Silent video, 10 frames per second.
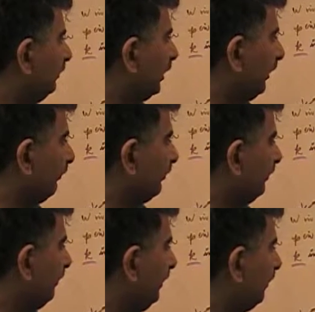times
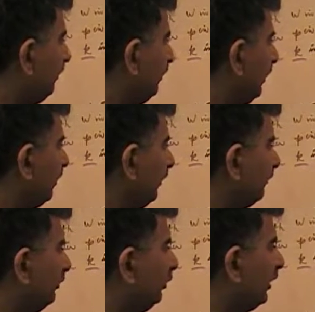pw
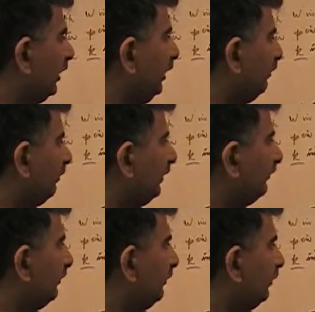equals 2k
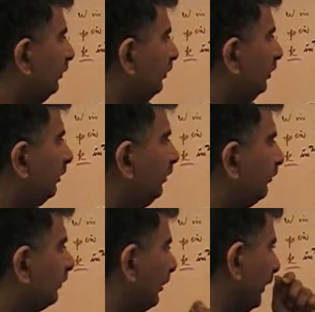plus 2w
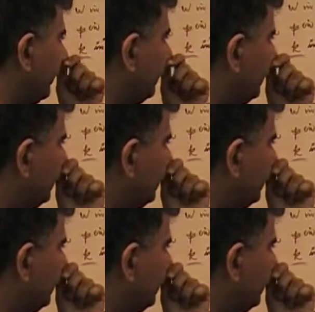squared